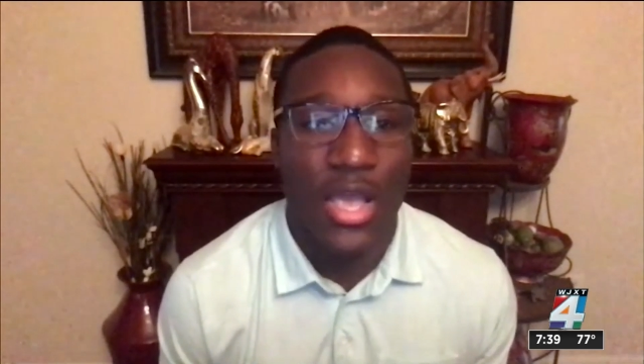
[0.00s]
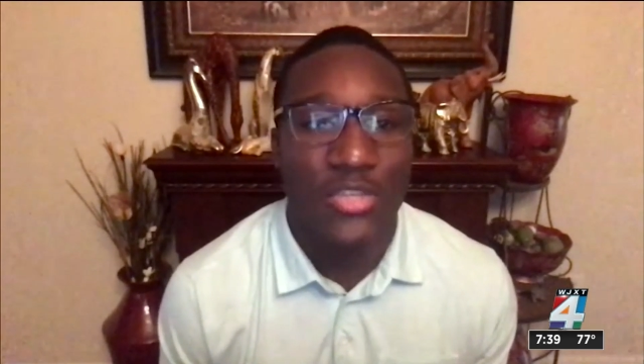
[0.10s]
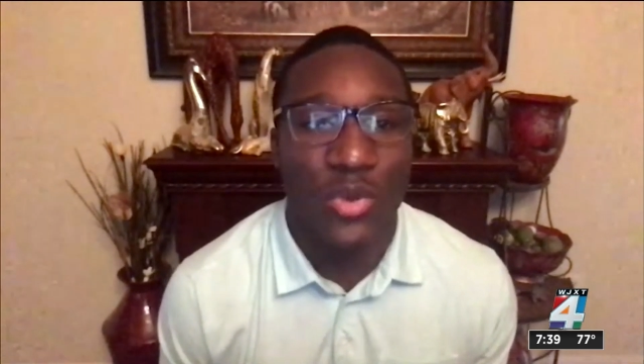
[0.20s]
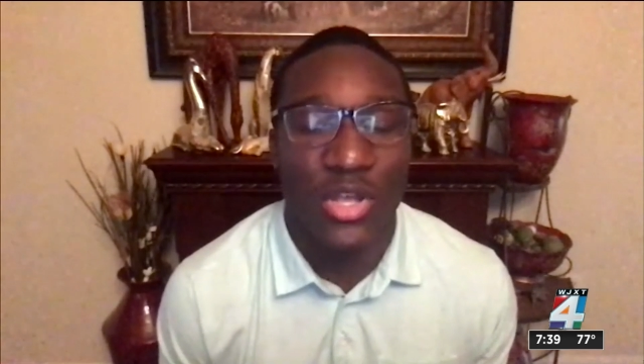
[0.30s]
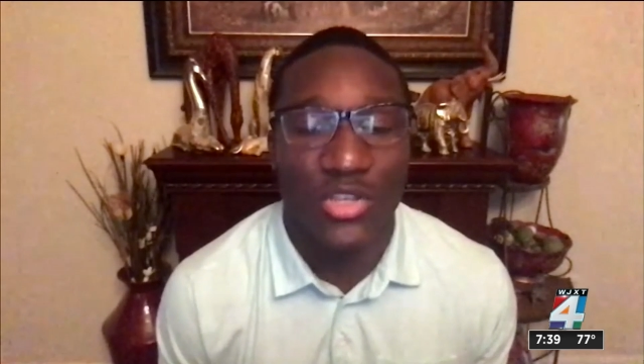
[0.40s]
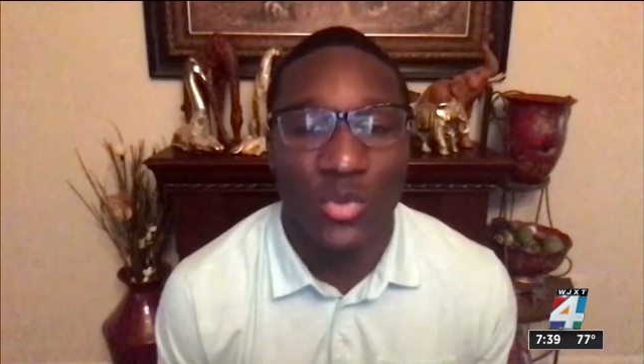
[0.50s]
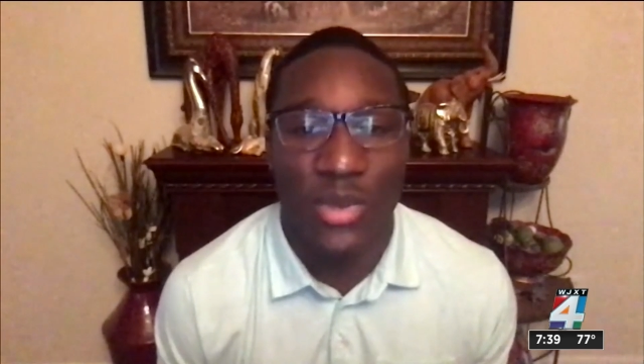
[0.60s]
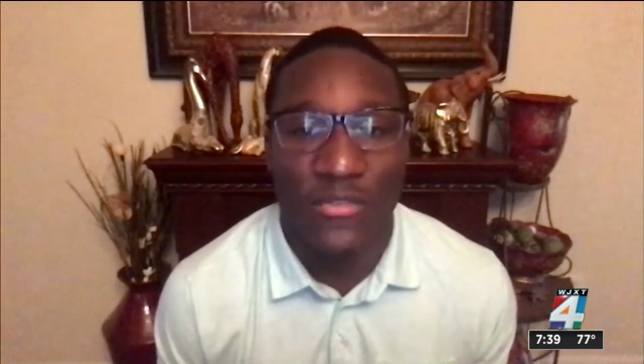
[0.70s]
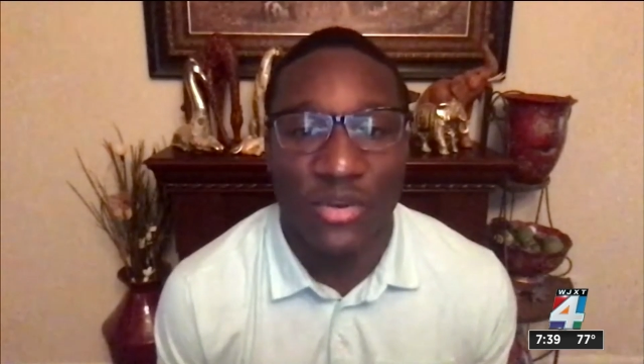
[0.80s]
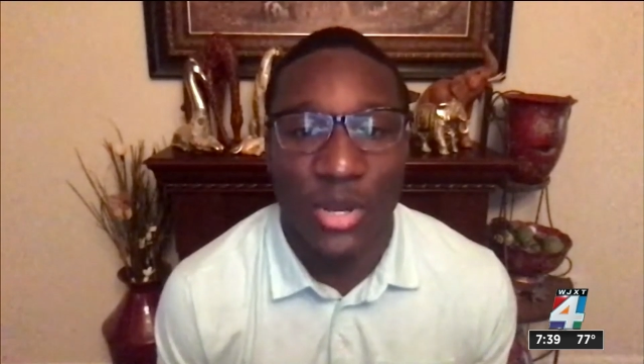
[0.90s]
as well as
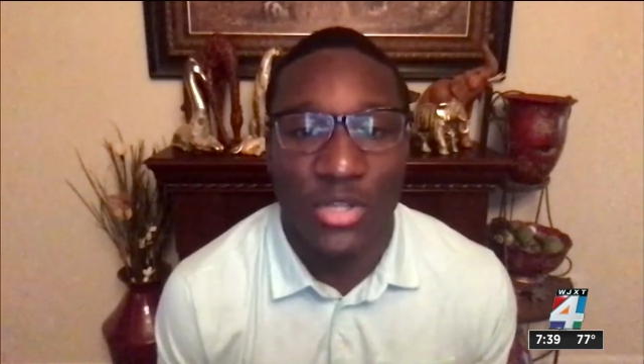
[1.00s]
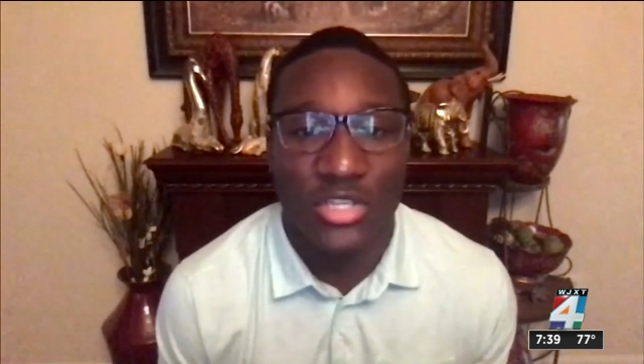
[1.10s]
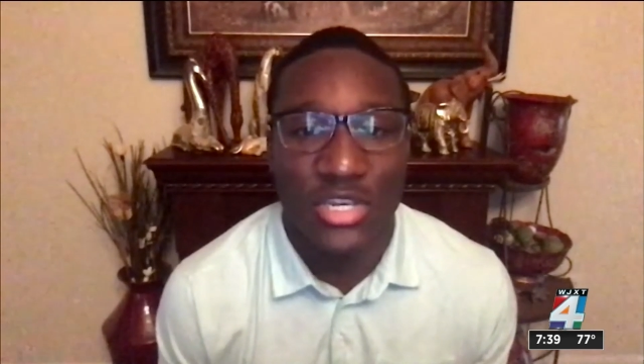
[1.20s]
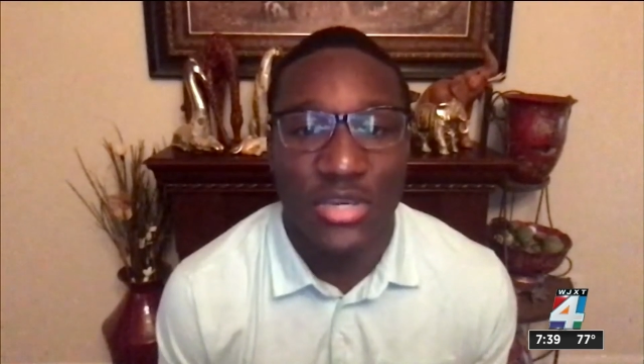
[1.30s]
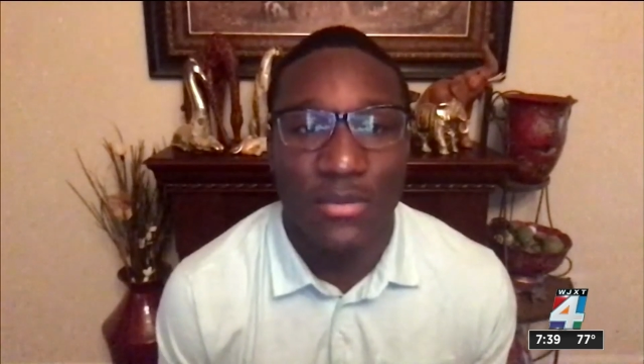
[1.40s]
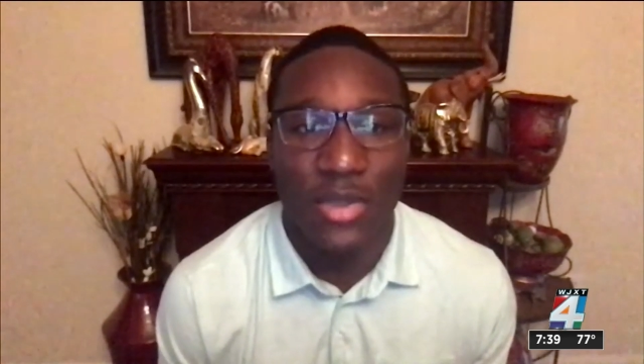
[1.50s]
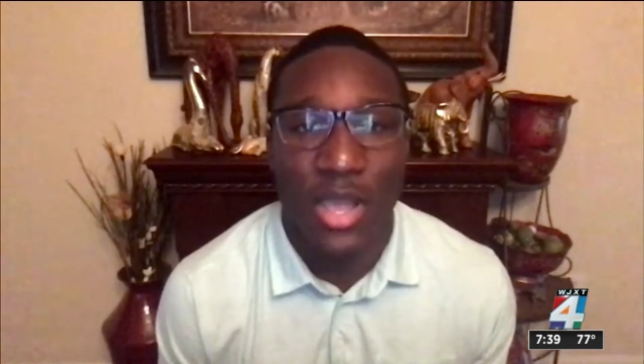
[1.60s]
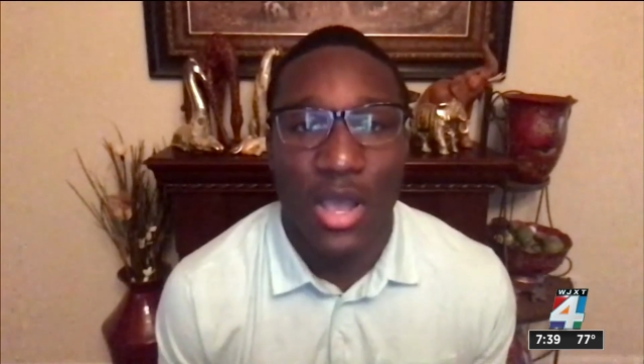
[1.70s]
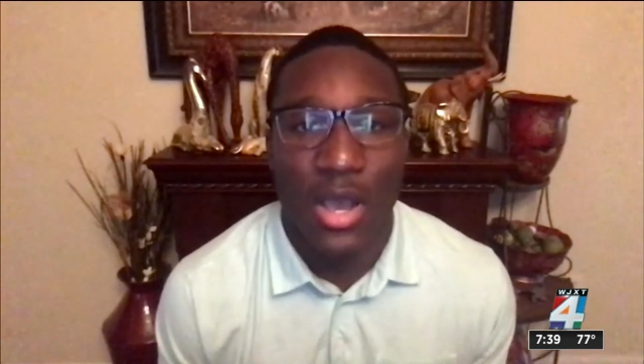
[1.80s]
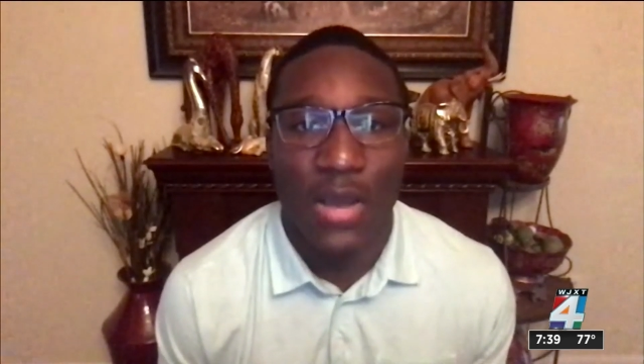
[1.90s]
with my football team.
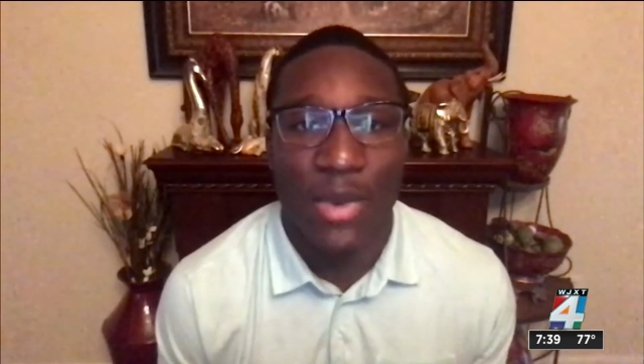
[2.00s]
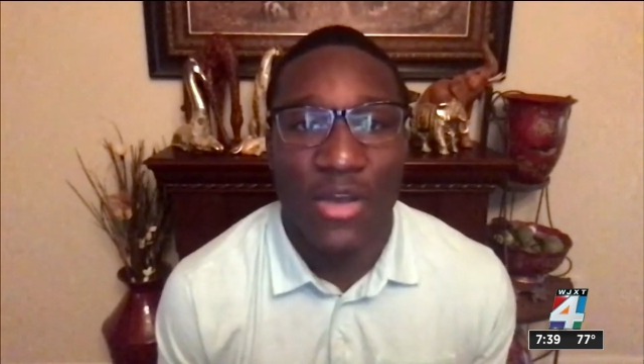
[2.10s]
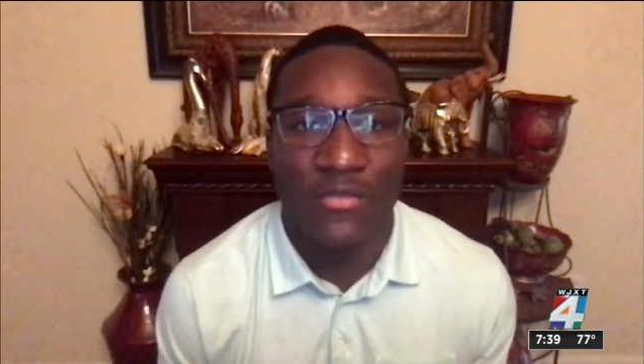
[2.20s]
Um,